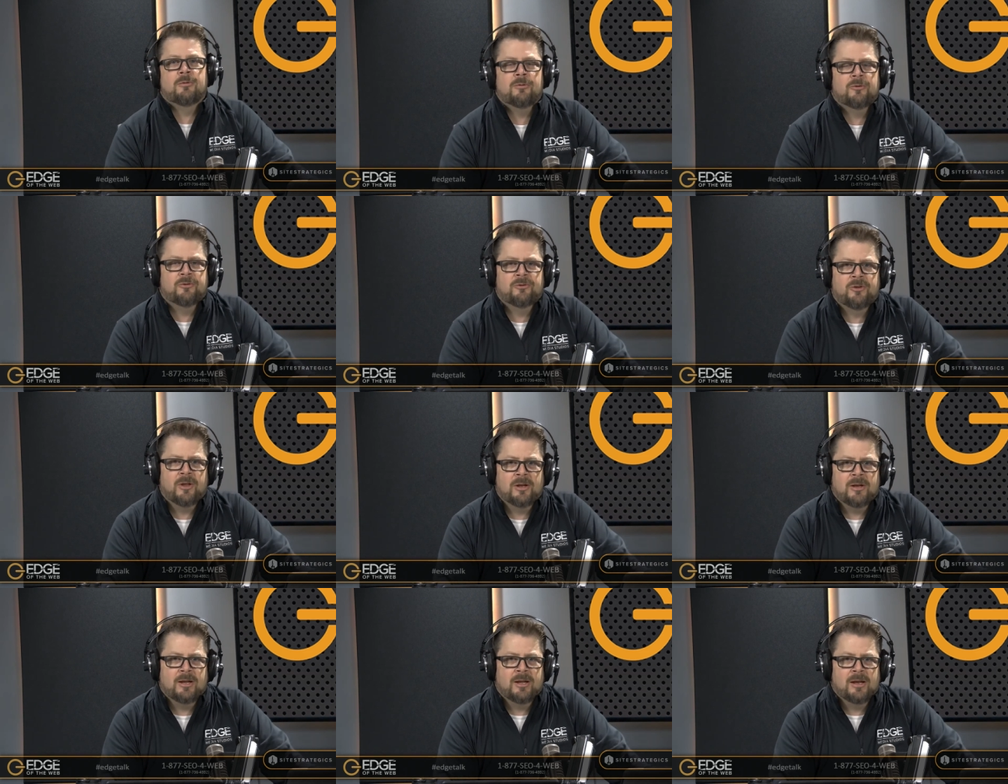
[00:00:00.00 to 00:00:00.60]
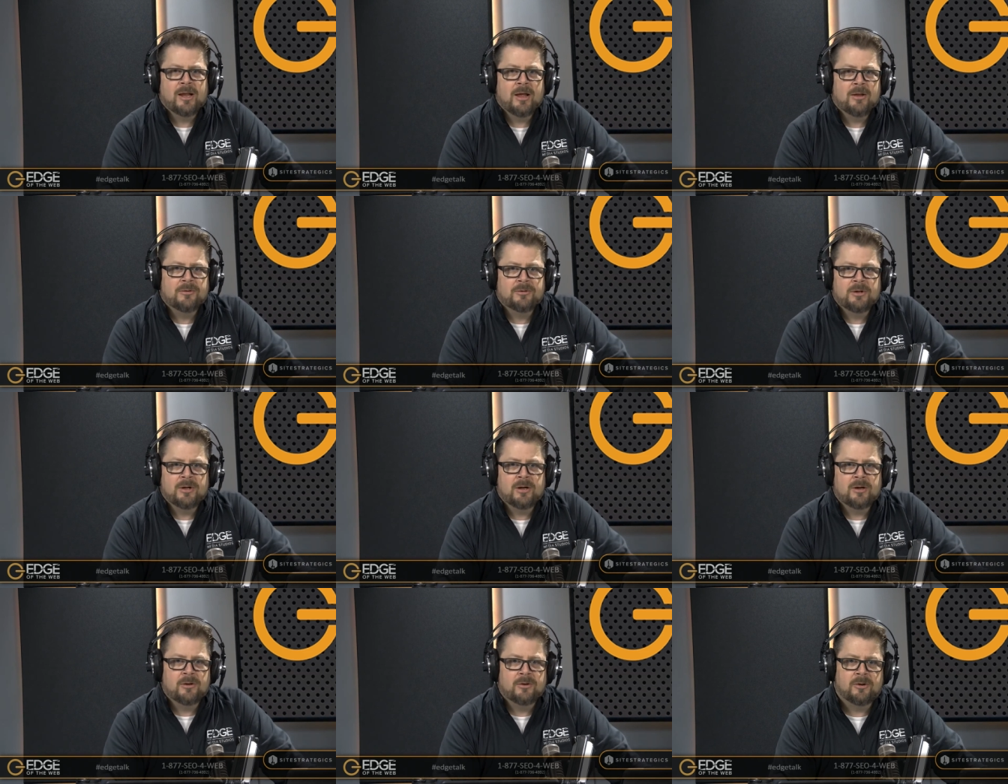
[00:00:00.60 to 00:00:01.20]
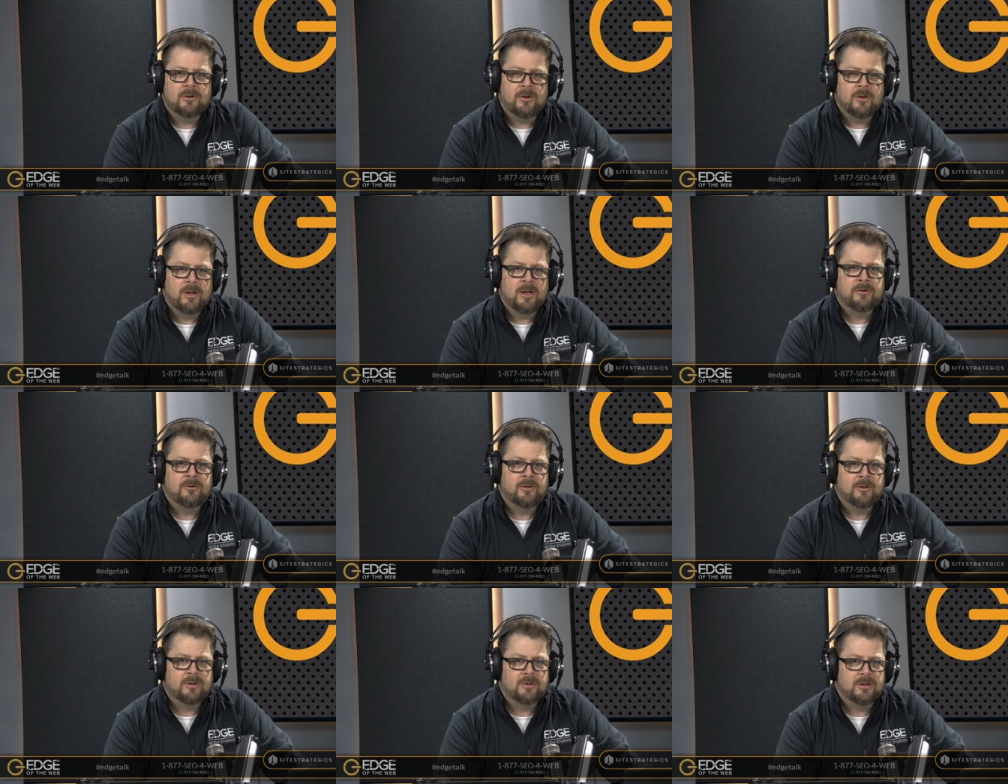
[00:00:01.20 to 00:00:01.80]
sending it out there into the,
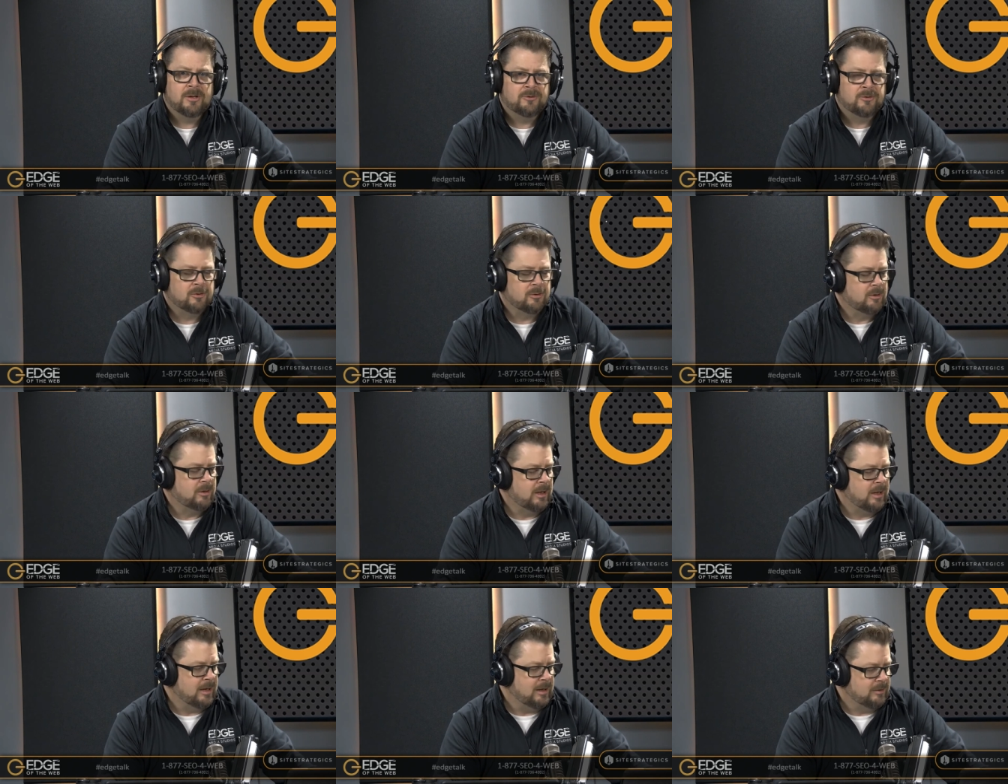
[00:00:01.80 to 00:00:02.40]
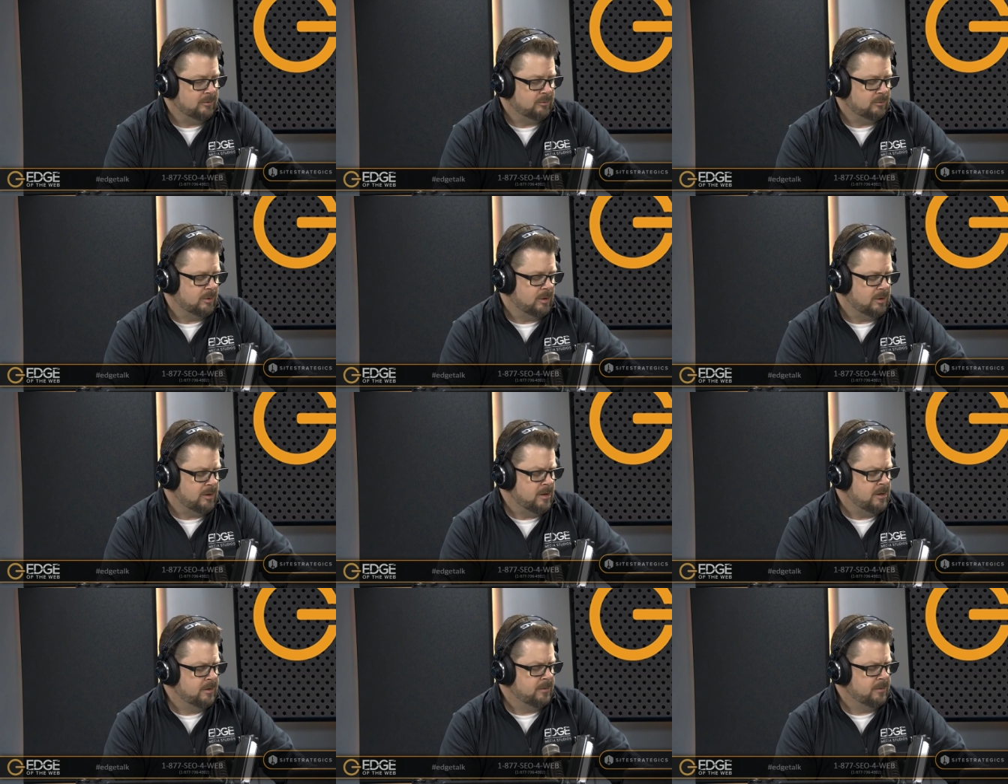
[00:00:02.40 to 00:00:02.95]
into the digital lanes, right?